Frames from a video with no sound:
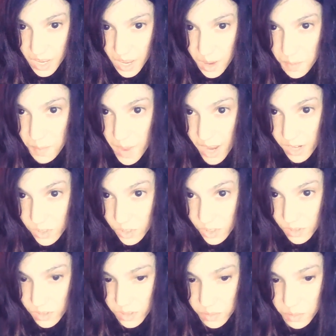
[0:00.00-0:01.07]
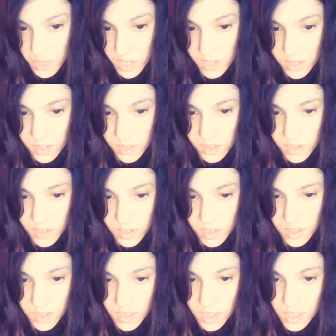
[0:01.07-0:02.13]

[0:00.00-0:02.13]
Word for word: others who are sensitive to the symbol,